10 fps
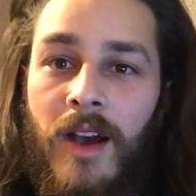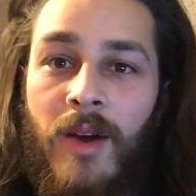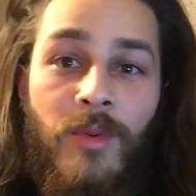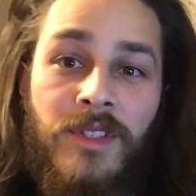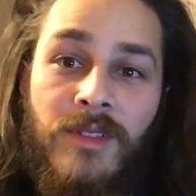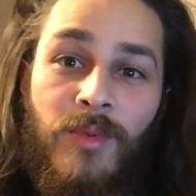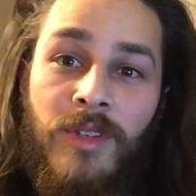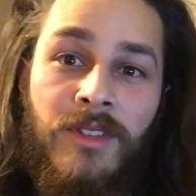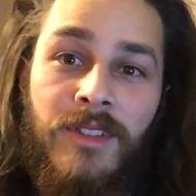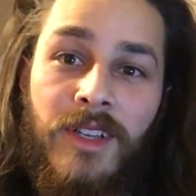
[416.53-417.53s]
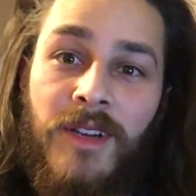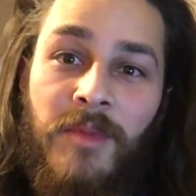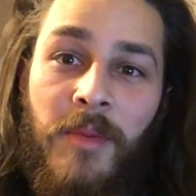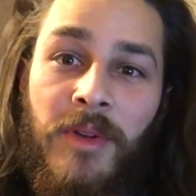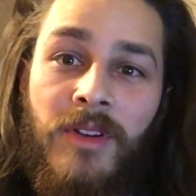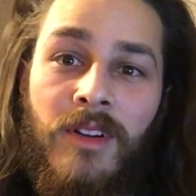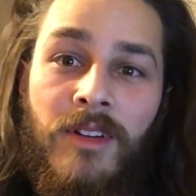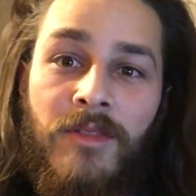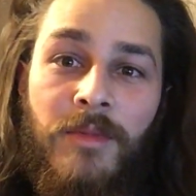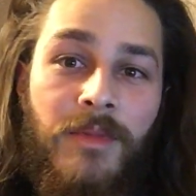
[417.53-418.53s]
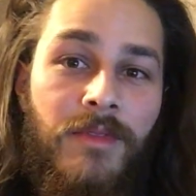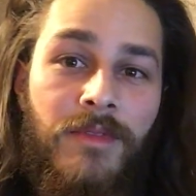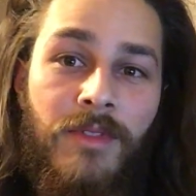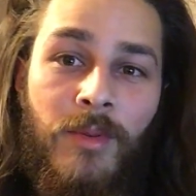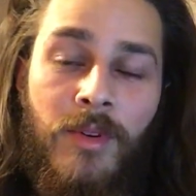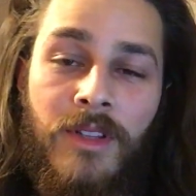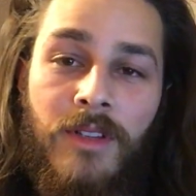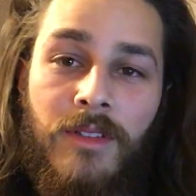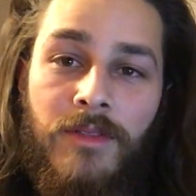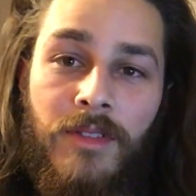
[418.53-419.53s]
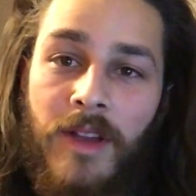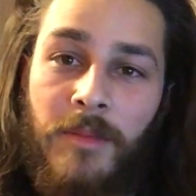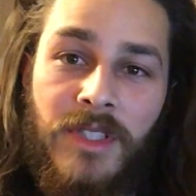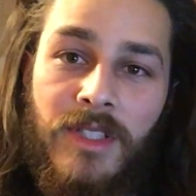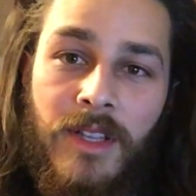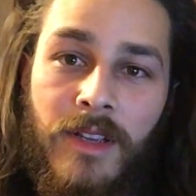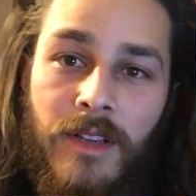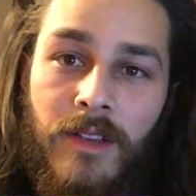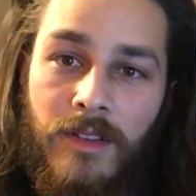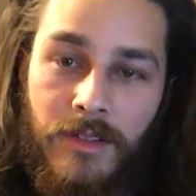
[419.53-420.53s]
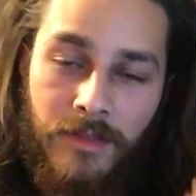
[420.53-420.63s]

I wasn't willing to cut my beard off for that mistake,